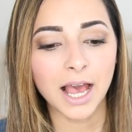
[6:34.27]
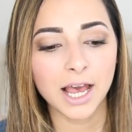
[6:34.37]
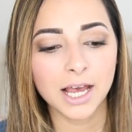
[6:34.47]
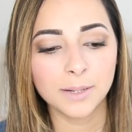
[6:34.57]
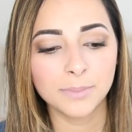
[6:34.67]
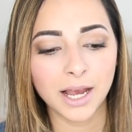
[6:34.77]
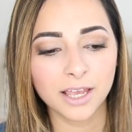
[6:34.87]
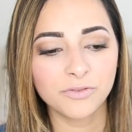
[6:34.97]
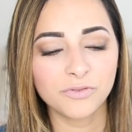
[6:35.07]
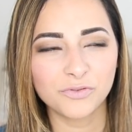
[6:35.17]

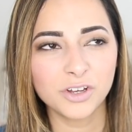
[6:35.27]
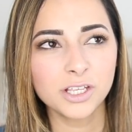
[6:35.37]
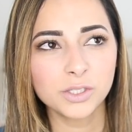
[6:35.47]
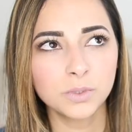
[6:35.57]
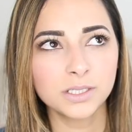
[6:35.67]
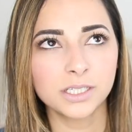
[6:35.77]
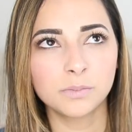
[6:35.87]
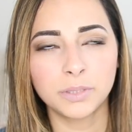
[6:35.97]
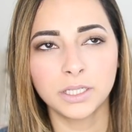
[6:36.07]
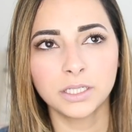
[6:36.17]
I first
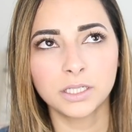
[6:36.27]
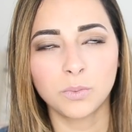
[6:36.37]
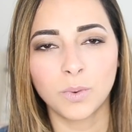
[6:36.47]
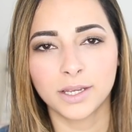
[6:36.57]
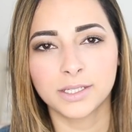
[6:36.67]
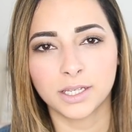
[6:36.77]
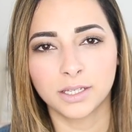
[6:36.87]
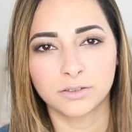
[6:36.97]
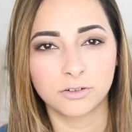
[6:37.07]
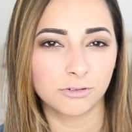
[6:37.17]
wanted pink, white,
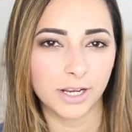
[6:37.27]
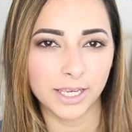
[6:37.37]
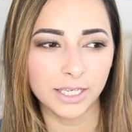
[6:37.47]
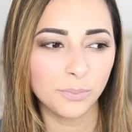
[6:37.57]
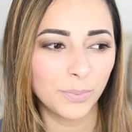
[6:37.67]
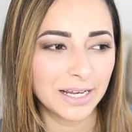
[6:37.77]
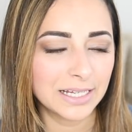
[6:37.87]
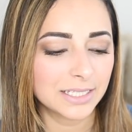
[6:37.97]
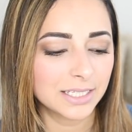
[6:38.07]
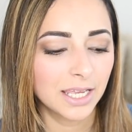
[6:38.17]
and gray,
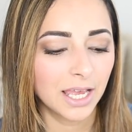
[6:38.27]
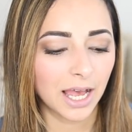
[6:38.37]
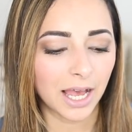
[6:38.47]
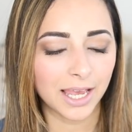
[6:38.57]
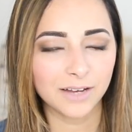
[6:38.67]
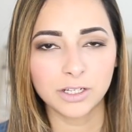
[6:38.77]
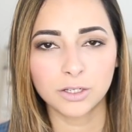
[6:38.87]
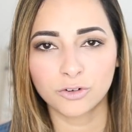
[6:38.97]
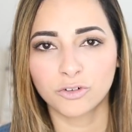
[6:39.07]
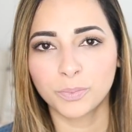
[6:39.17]
but I have
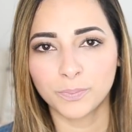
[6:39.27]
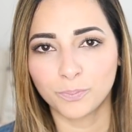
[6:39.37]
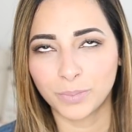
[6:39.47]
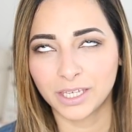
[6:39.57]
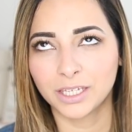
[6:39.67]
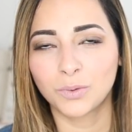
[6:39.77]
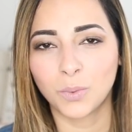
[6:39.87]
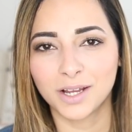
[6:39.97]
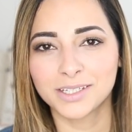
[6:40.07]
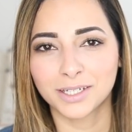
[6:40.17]
a lot of pink,
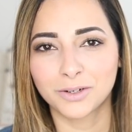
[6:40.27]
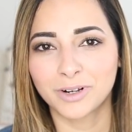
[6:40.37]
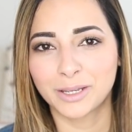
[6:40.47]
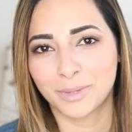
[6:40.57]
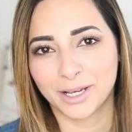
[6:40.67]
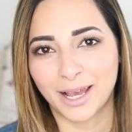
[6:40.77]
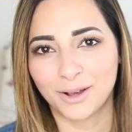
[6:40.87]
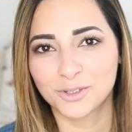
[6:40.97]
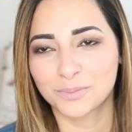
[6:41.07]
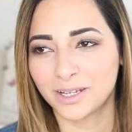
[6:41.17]
white, and gray in my house.